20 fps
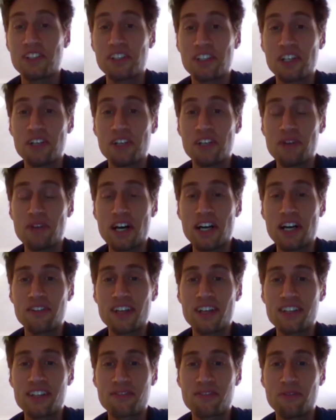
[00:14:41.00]
go. Wow,
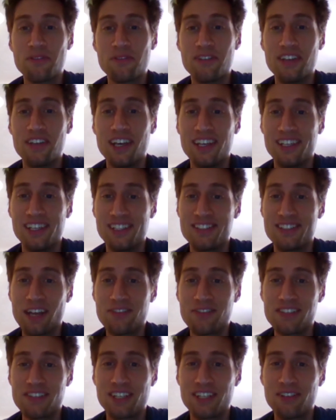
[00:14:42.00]
that's cool. It
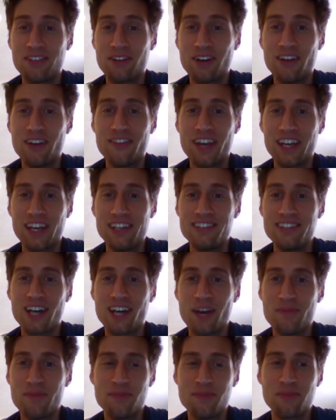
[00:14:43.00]
sounds like you don't have any
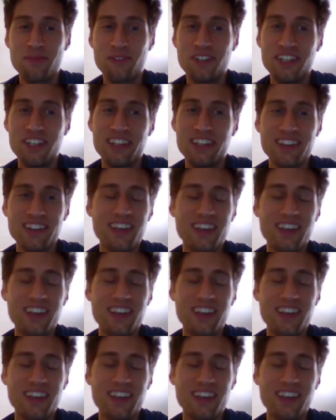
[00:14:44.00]
time to breathe.